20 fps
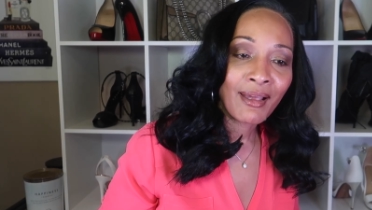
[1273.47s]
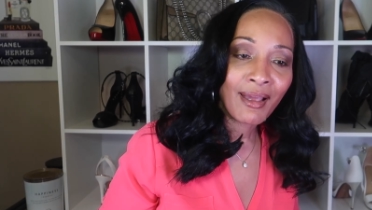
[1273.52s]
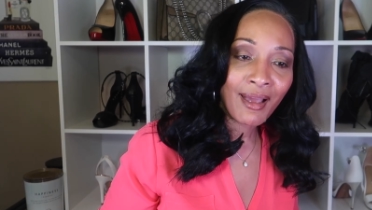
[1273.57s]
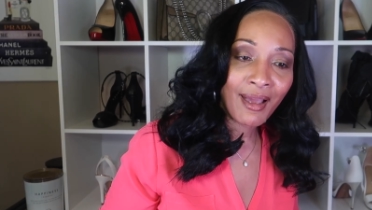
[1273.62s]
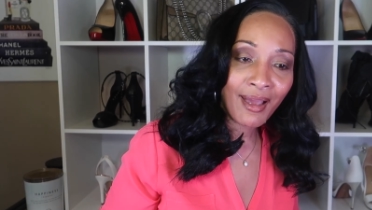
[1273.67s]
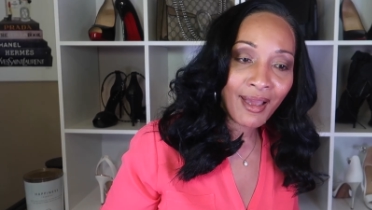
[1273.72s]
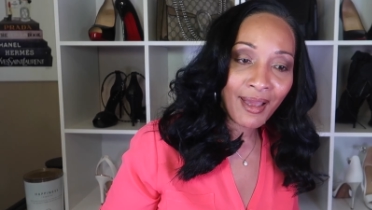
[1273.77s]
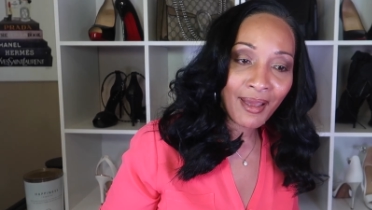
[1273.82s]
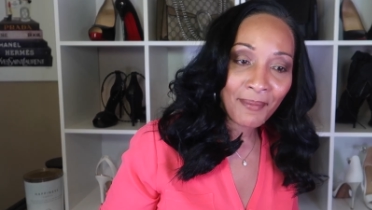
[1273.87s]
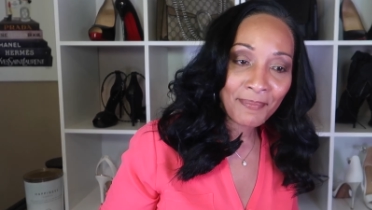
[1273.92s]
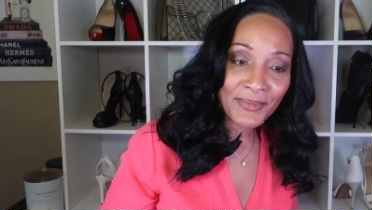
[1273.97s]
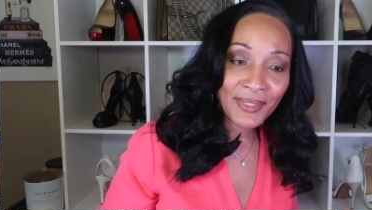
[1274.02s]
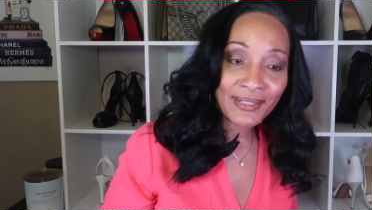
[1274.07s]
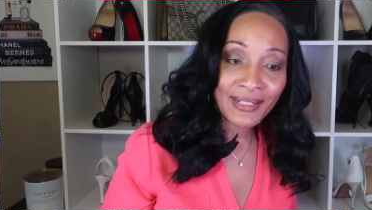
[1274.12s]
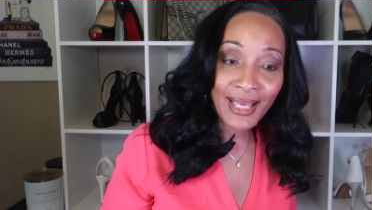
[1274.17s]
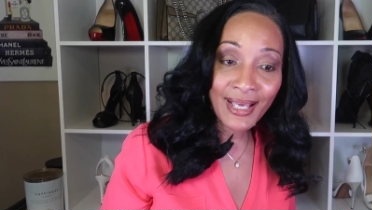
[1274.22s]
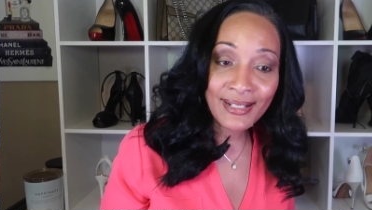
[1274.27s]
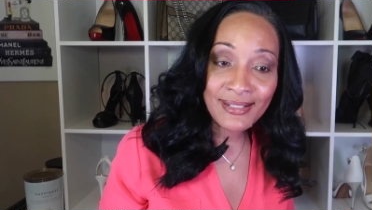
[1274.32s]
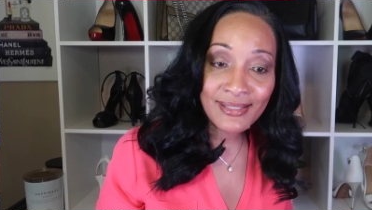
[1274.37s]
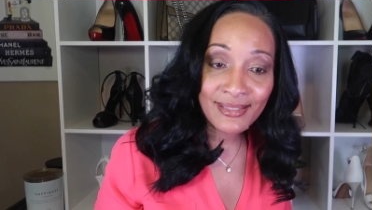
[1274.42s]
The
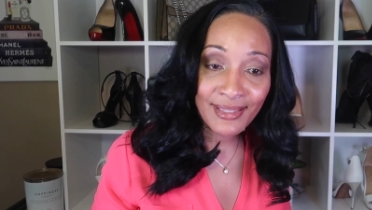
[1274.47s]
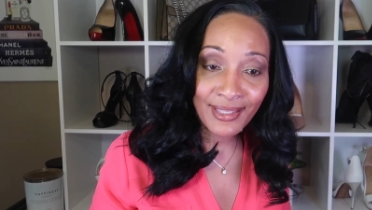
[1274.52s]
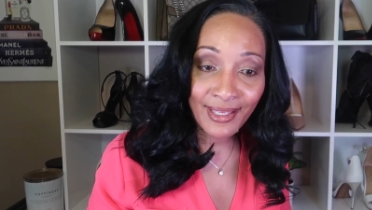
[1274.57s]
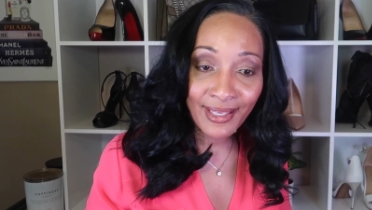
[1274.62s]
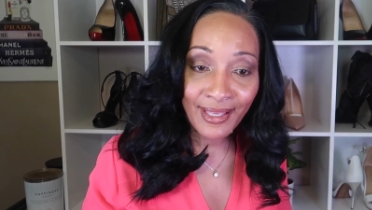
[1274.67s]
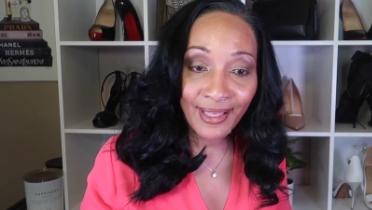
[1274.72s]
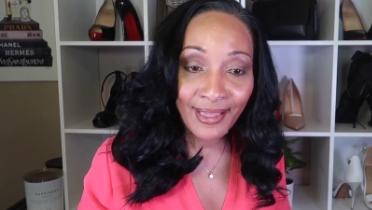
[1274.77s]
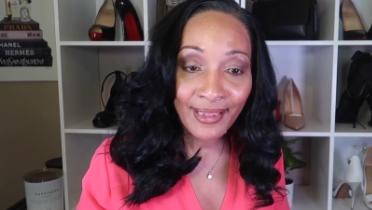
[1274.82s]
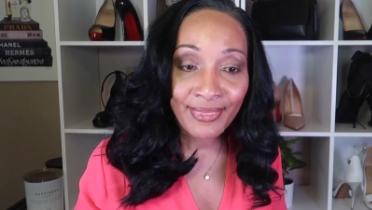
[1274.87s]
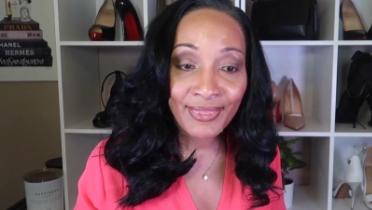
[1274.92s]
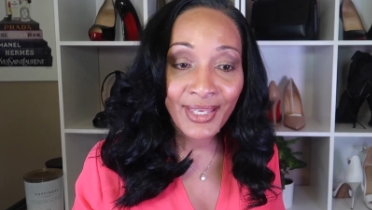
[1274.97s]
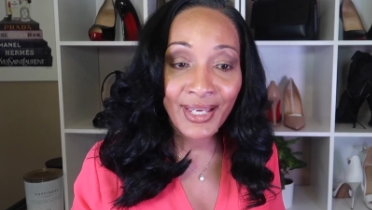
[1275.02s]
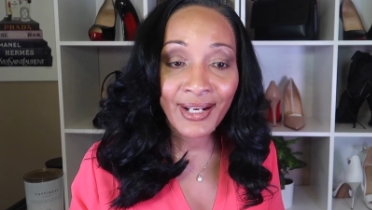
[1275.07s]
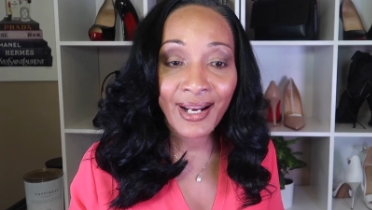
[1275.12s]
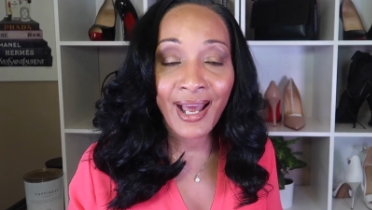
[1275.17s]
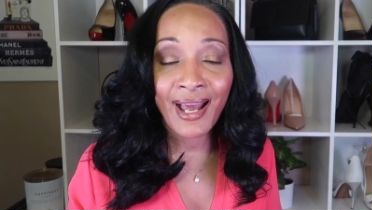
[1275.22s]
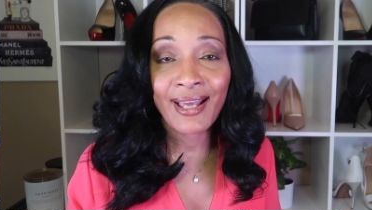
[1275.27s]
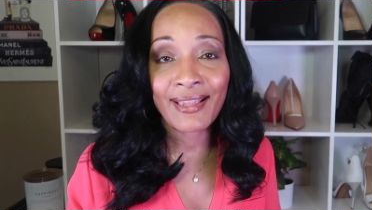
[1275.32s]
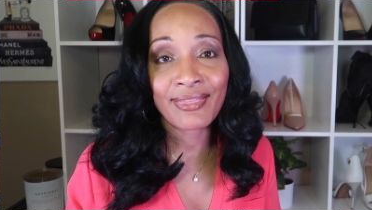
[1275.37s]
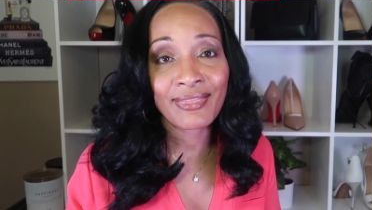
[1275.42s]
next thing
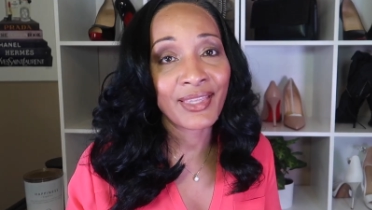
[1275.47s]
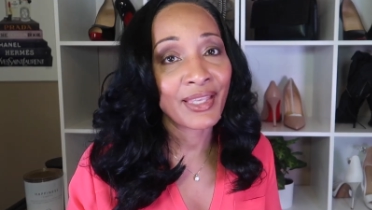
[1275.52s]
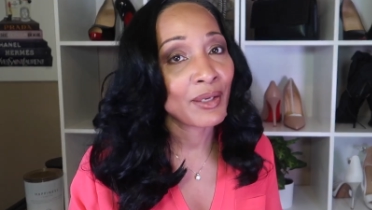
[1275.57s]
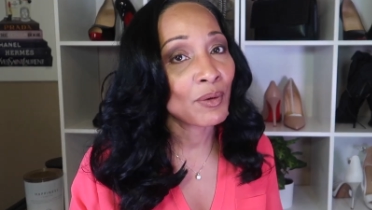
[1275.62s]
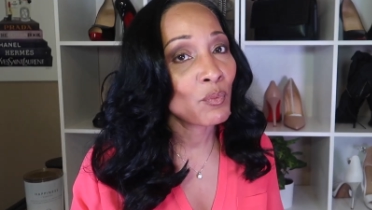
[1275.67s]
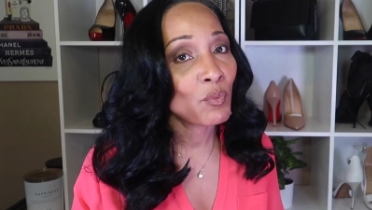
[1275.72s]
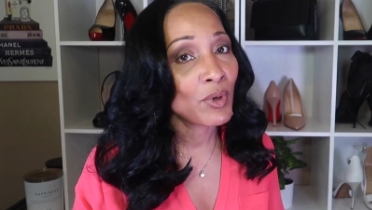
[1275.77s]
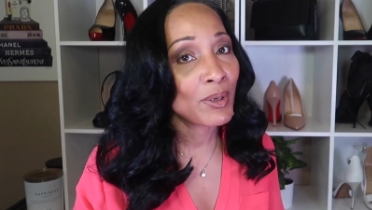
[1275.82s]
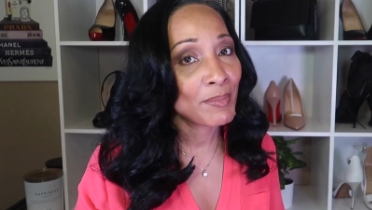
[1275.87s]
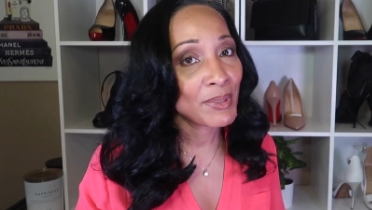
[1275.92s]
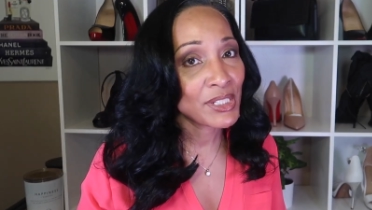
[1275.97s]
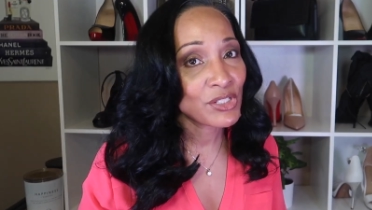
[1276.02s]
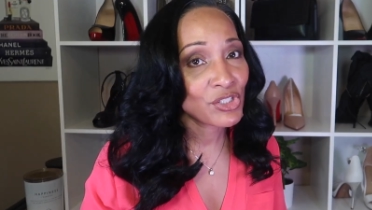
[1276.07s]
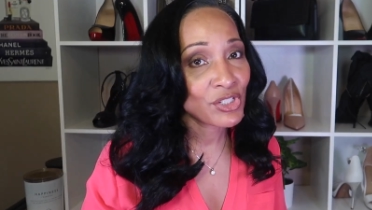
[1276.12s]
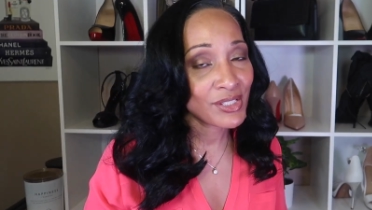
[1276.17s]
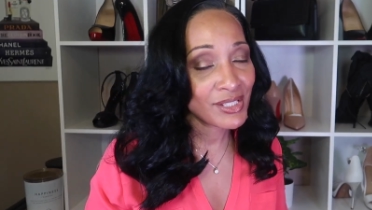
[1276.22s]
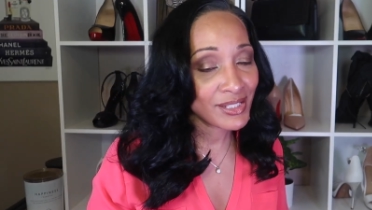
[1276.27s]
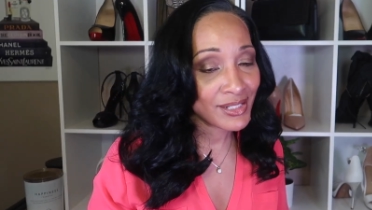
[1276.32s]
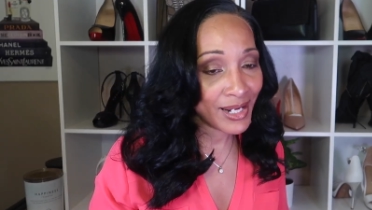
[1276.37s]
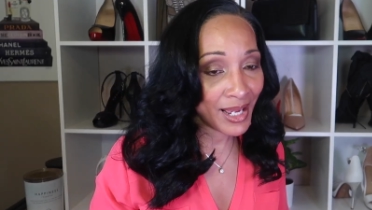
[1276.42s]
that I think women
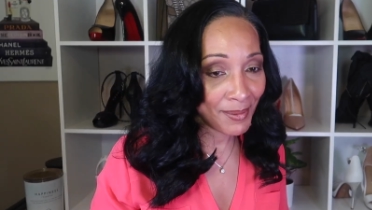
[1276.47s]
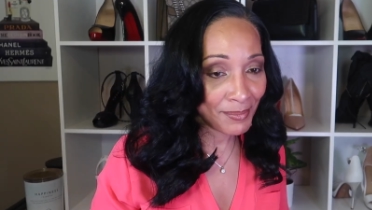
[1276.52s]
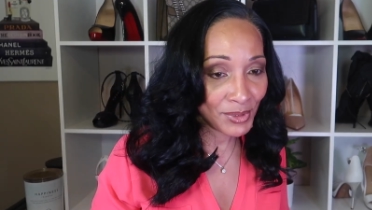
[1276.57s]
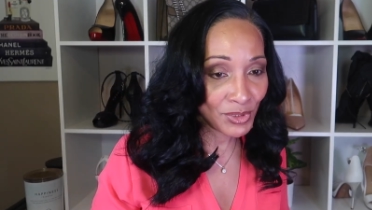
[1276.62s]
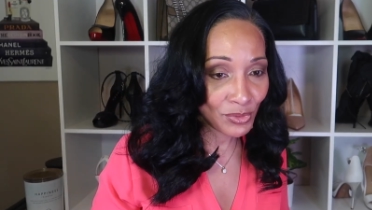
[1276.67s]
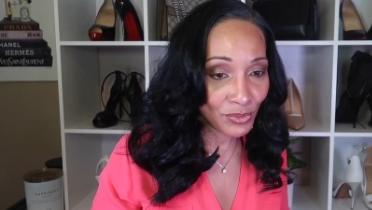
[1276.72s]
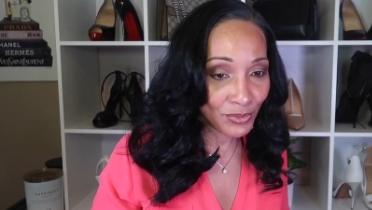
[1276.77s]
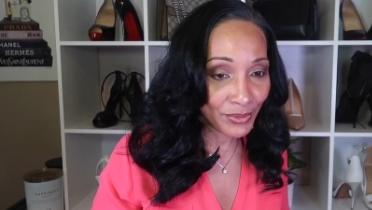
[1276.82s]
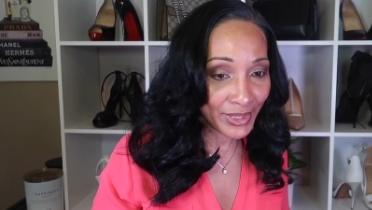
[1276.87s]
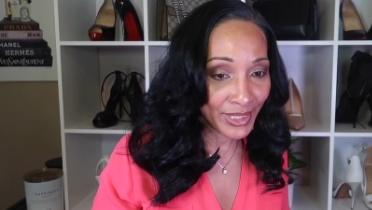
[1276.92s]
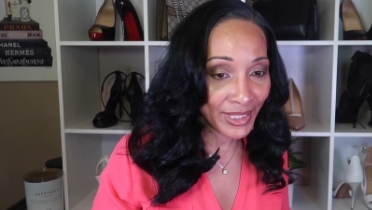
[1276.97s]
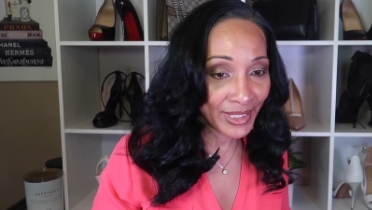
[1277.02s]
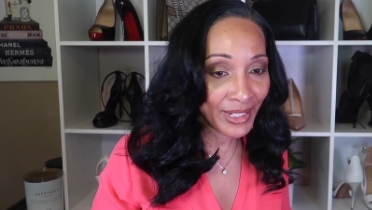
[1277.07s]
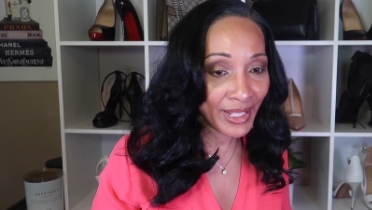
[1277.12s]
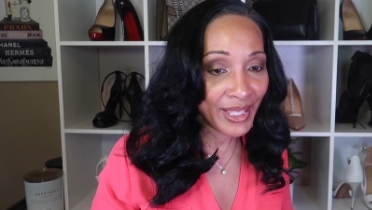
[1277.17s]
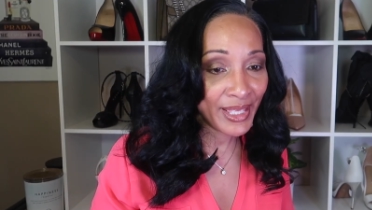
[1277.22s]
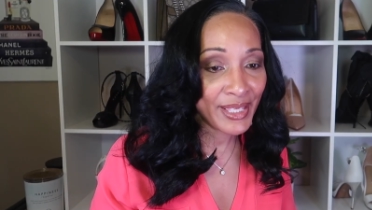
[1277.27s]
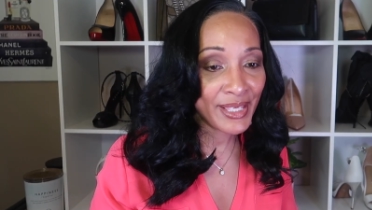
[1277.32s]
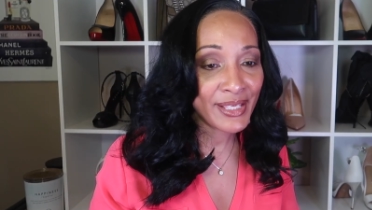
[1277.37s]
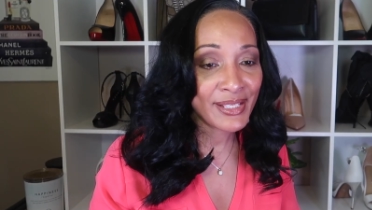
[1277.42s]
should stop
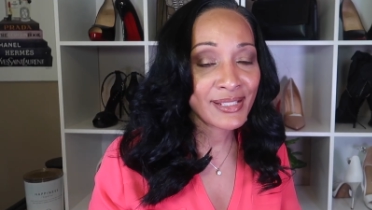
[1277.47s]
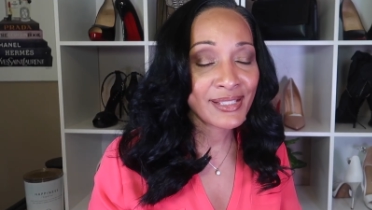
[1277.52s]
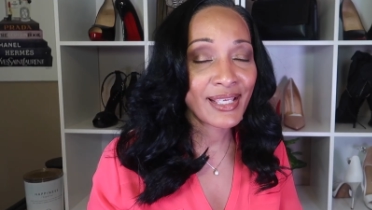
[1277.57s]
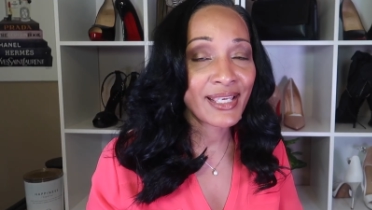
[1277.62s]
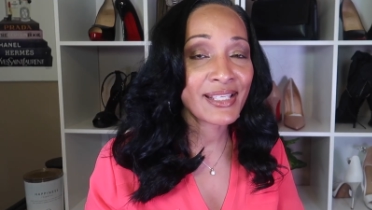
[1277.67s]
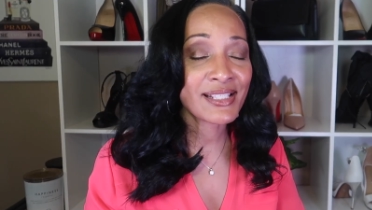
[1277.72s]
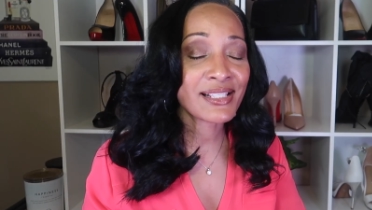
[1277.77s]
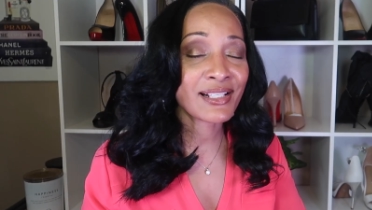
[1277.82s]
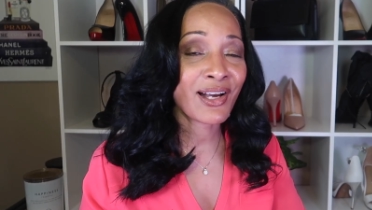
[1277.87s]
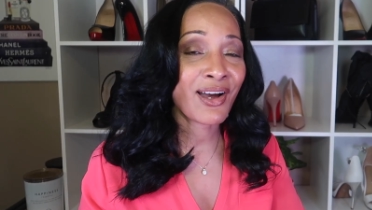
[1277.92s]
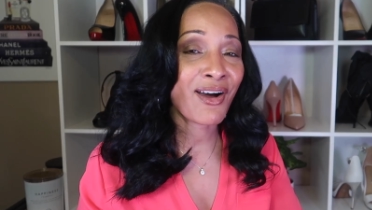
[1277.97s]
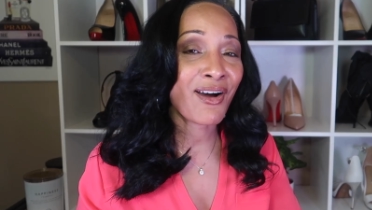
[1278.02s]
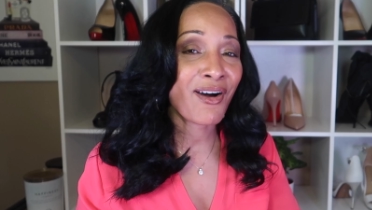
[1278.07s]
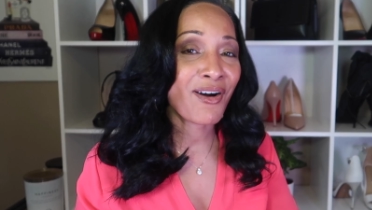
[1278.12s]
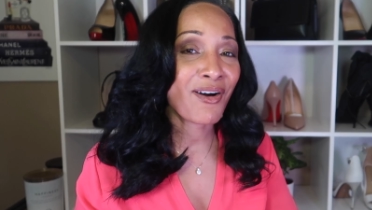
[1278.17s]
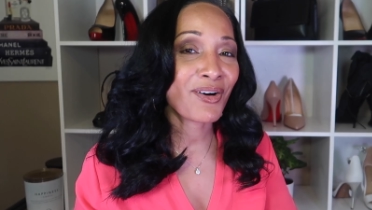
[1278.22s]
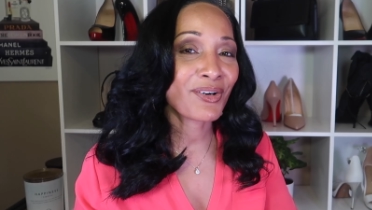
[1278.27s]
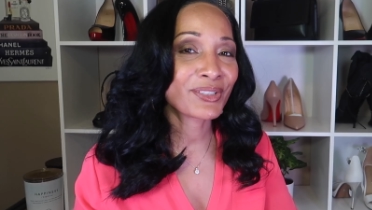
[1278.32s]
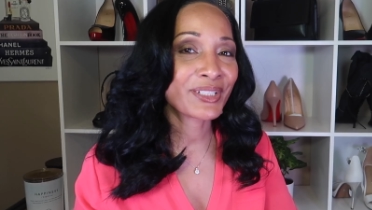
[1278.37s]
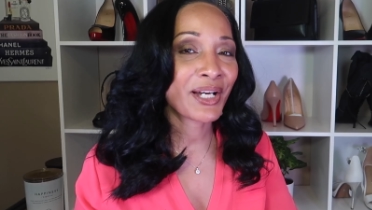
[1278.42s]
doing is, it's
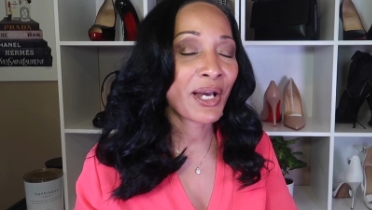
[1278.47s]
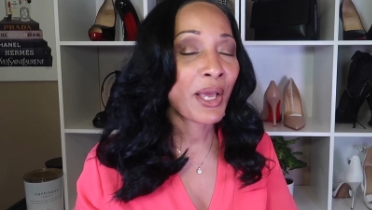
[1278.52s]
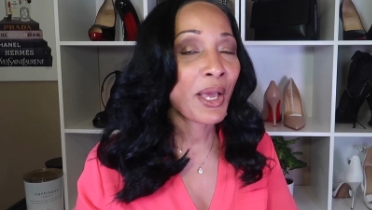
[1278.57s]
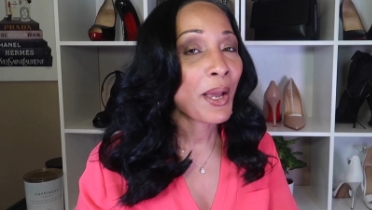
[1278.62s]
called